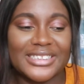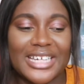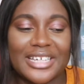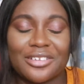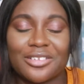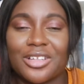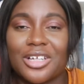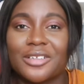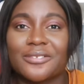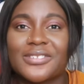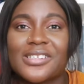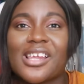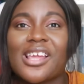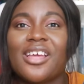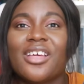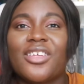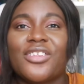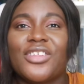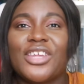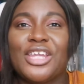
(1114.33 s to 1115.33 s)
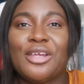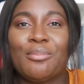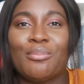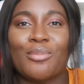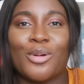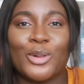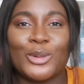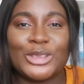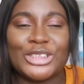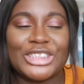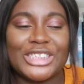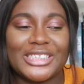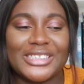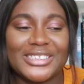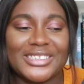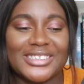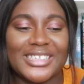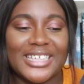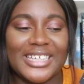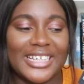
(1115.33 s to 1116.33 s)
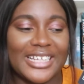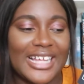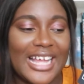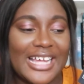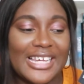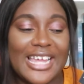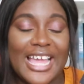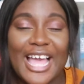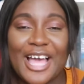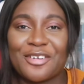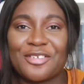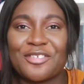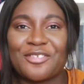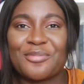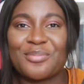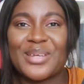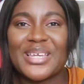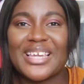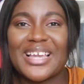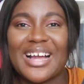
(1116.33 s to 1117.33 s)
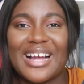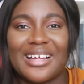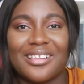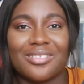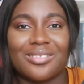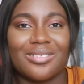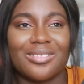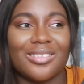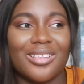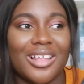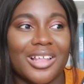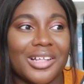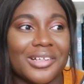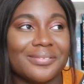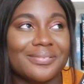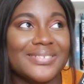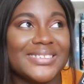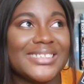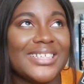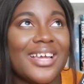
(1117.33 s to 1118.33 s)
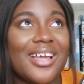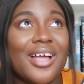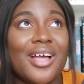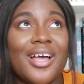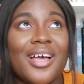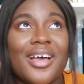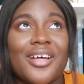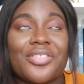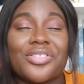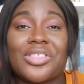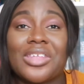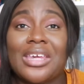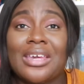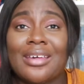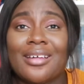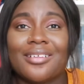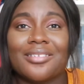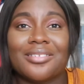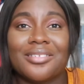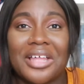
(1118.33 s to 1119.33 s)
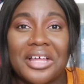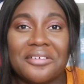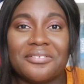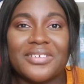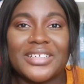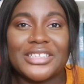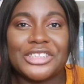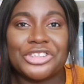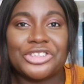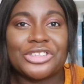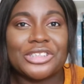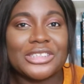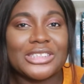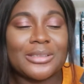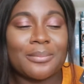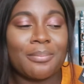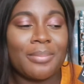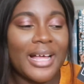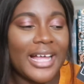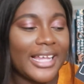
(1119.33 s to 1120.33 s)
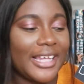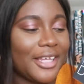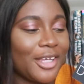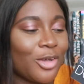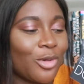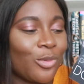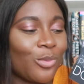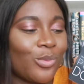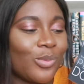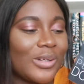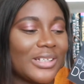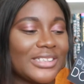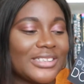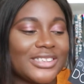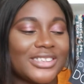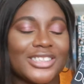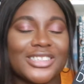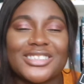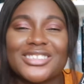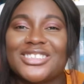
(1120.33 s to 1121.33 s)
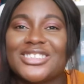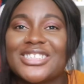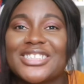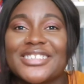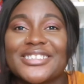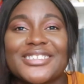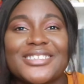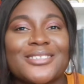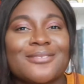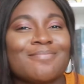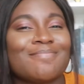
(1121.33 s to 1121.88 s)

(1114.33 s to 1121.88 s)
I loved the emotions that it got out of me. I loved the love interest. Pike was just,